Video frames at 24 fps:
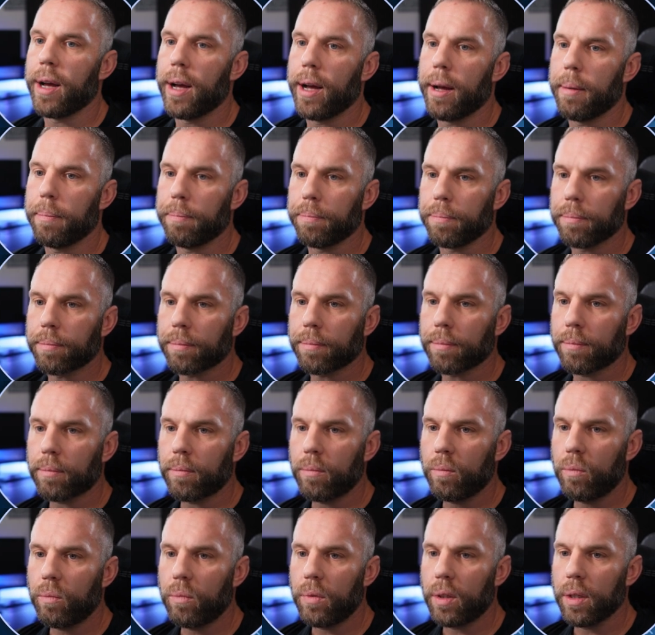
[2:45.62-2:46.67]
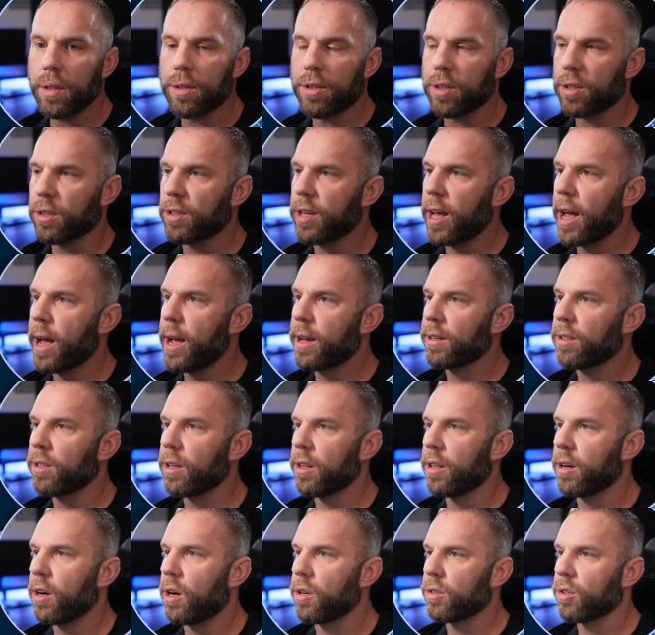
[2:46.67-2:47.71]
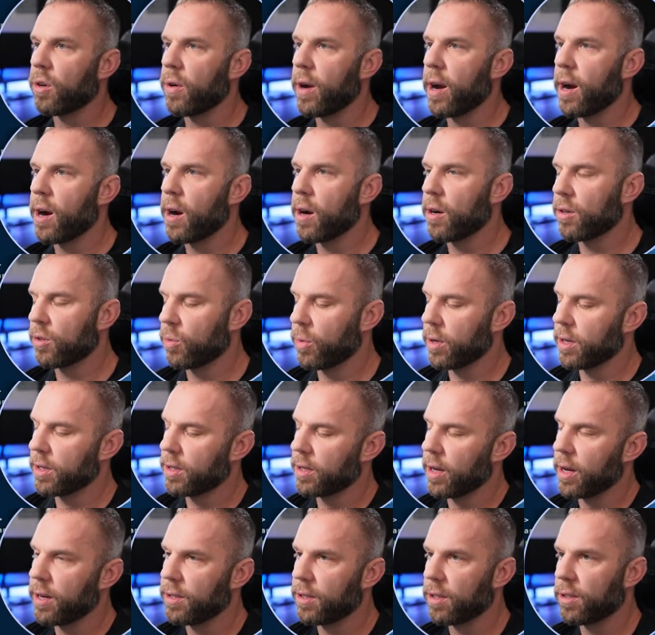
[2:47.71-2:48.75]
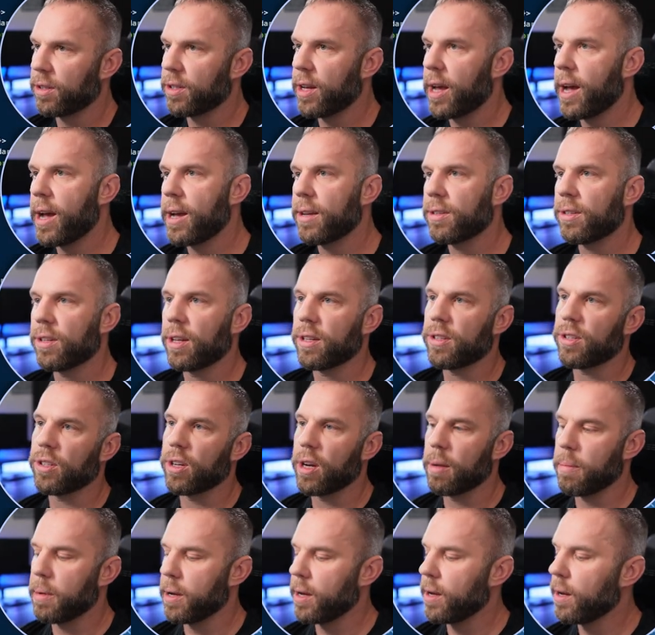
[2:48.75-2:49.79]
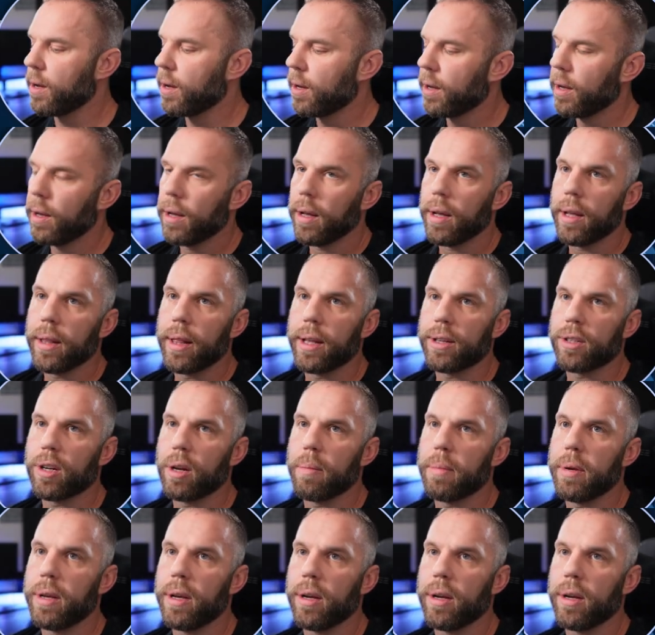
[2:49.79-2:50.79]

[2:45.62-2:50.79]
um, success and then also errors. So we can say success. This is going to be that's going to